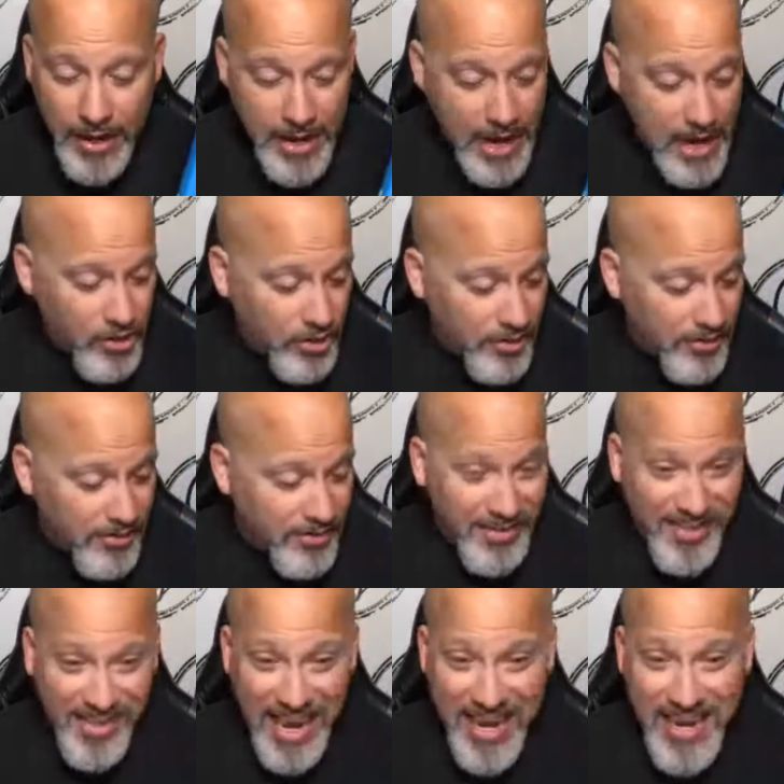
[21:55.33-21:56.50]
Go Get It
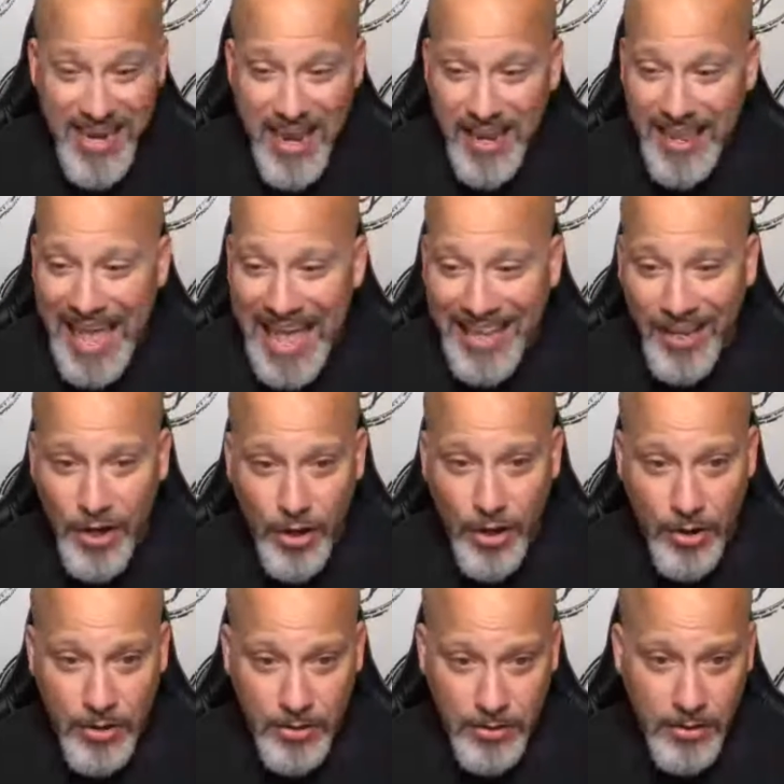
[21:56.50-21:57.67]
Nation's Xenia
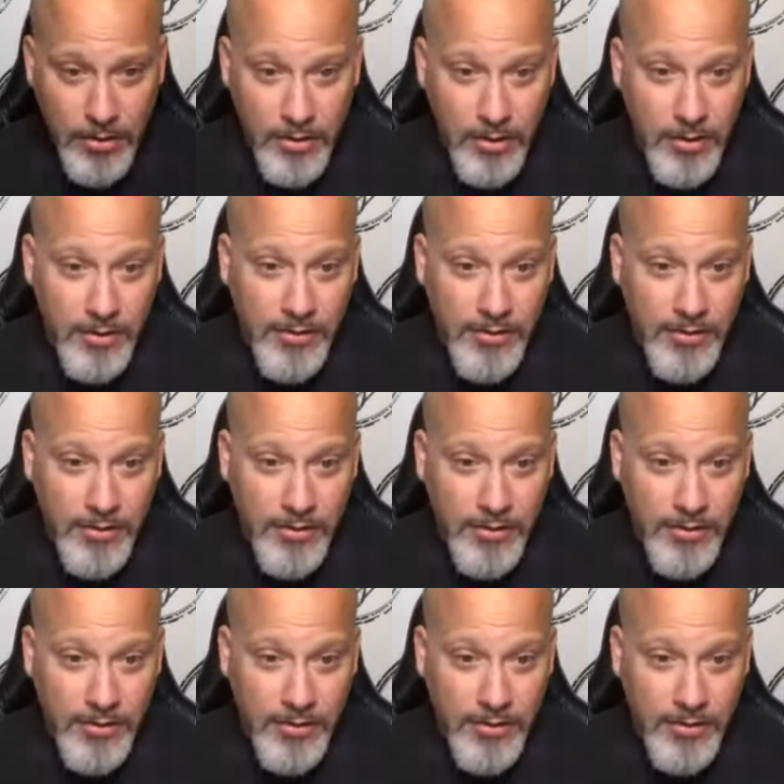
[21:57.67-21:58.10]
Gallagher,